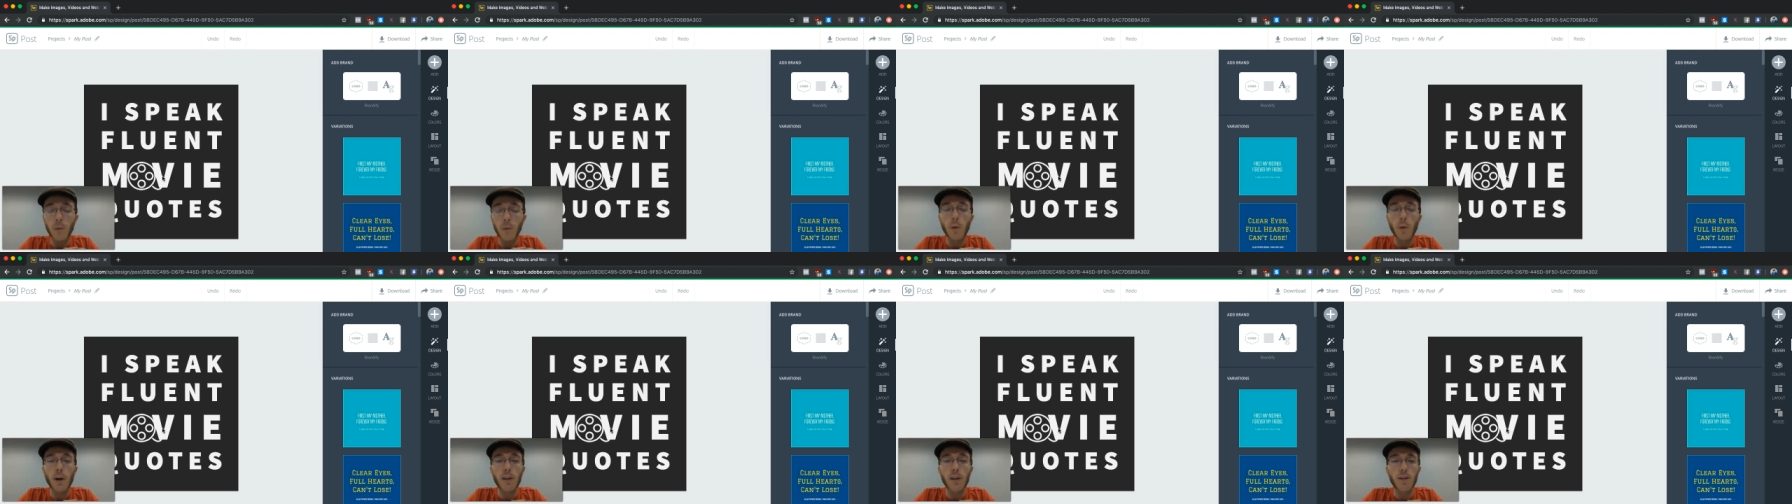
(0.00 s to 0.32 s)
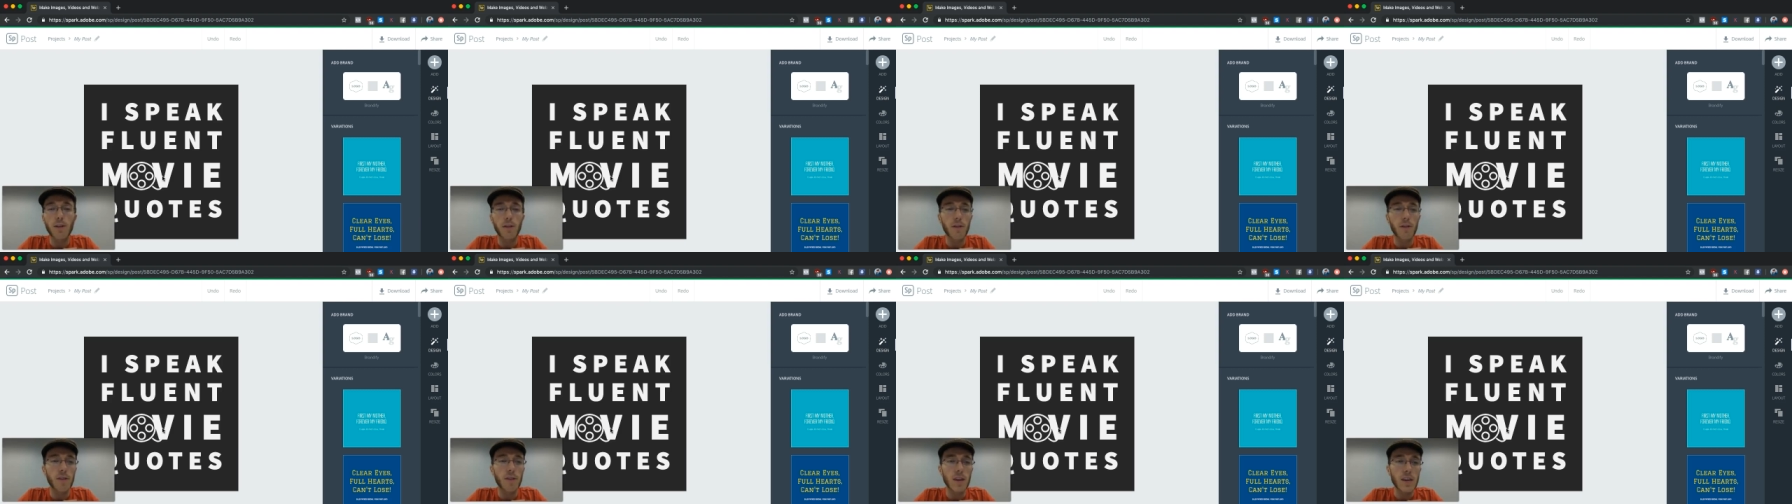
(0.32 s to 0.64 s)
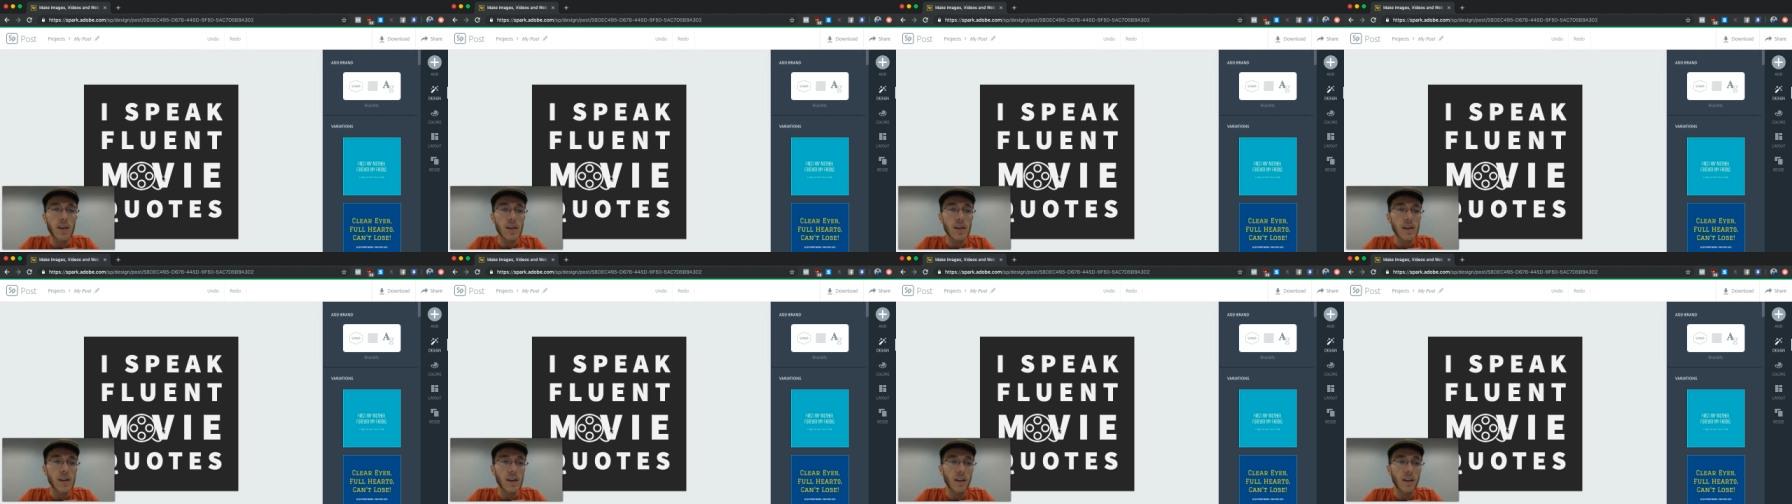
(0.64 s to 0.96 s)
with
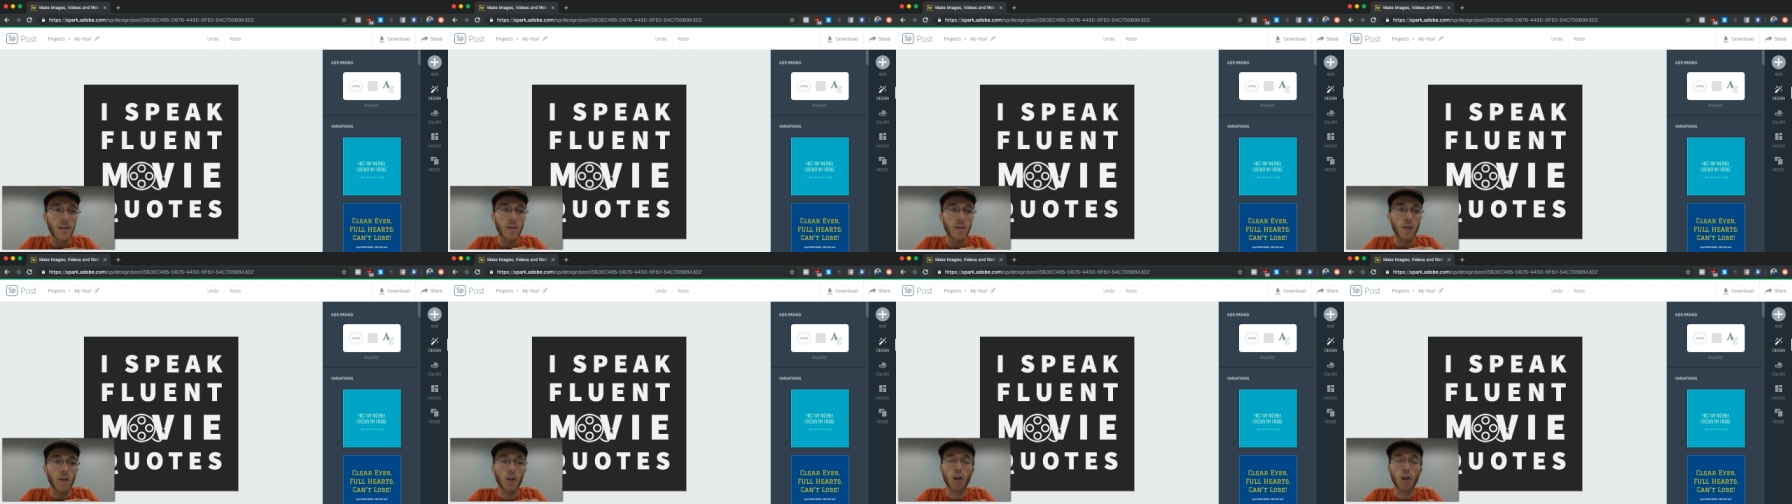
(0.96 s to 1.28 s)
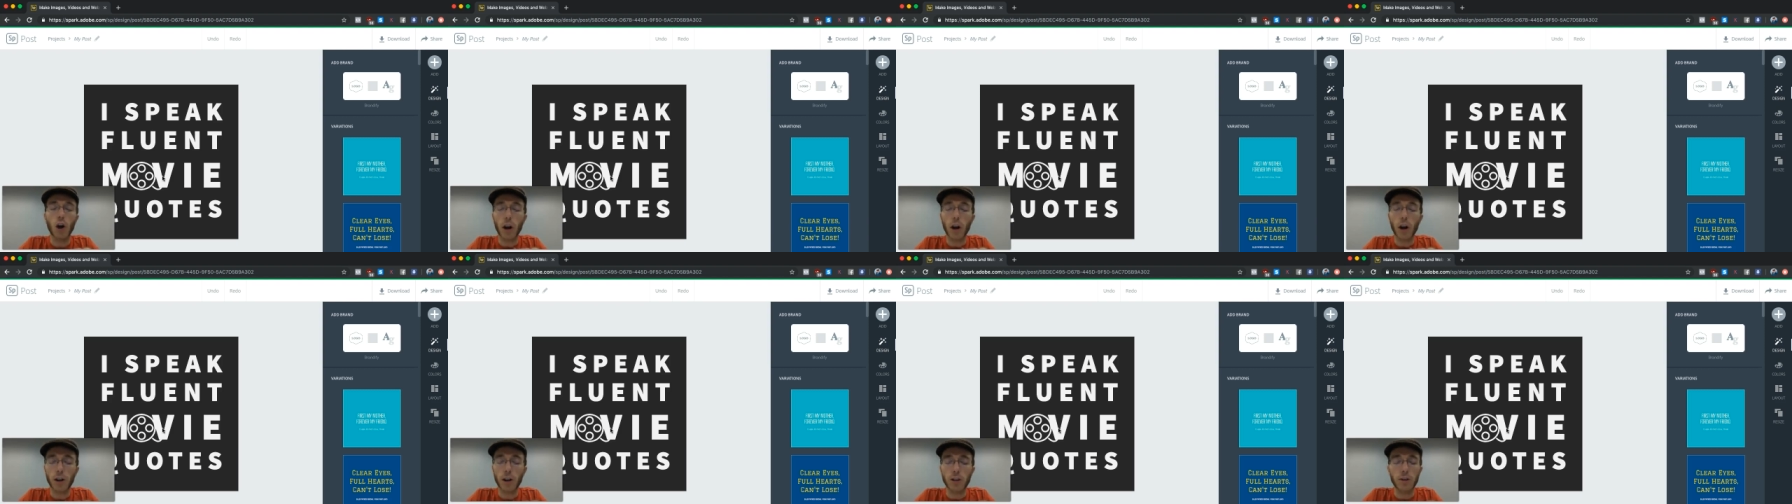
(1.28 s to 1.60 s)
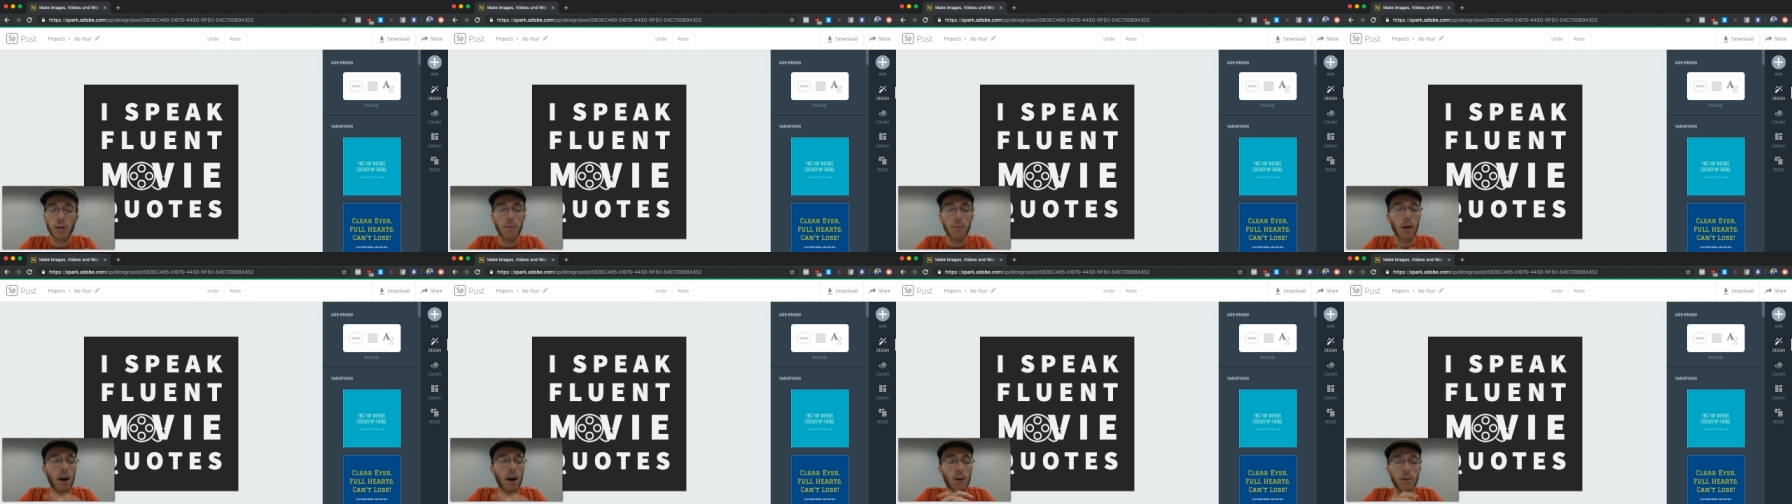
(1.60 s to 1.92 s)
the large
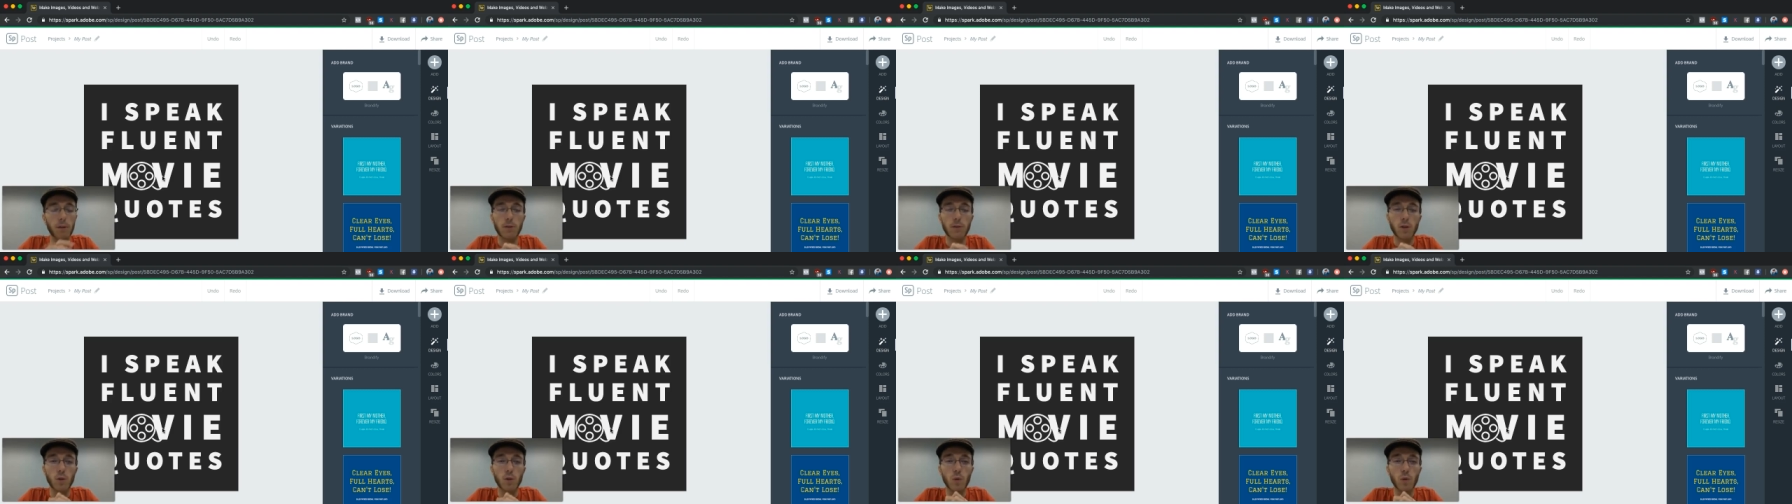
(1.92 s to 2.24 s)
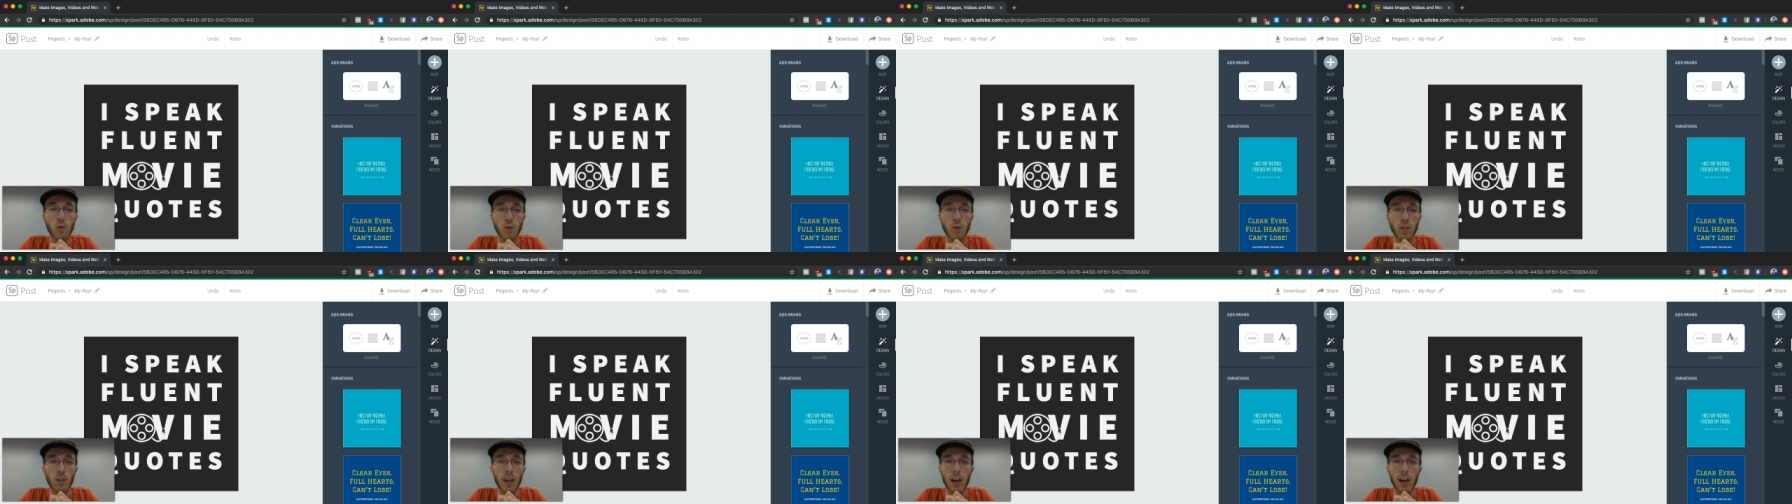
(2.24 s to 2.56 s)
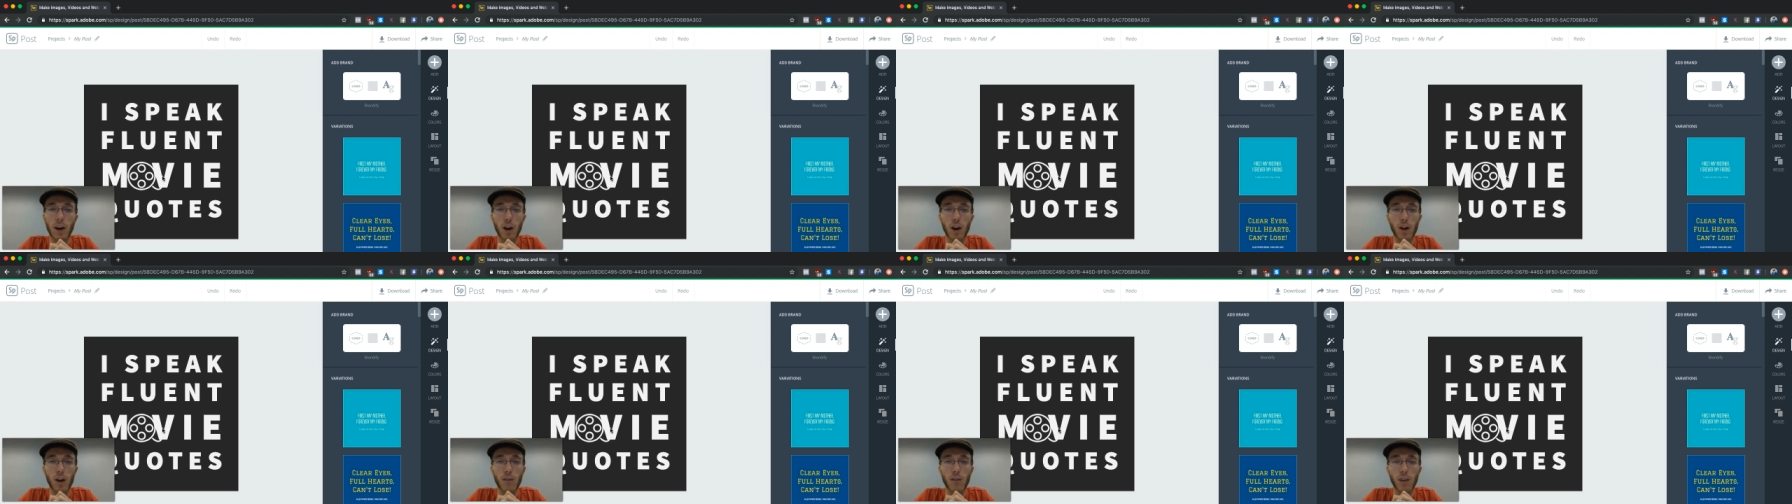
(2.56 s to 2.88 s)
amount of tools that
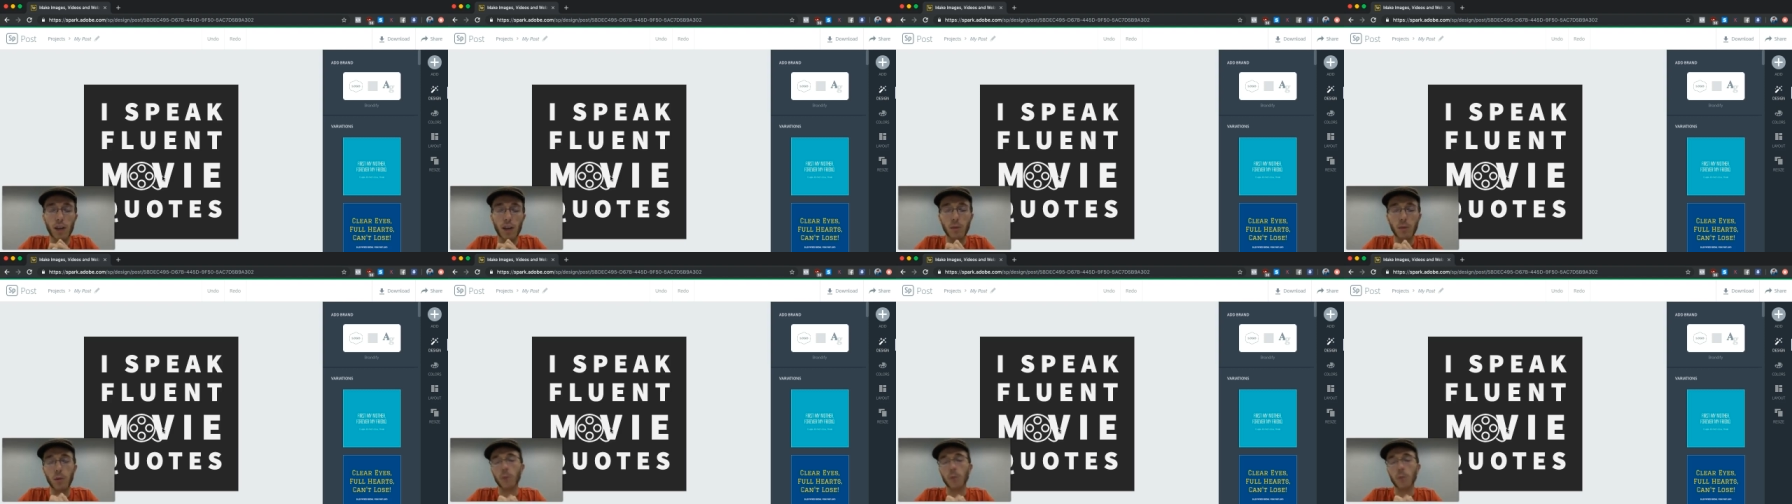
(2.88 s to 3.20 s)
are available.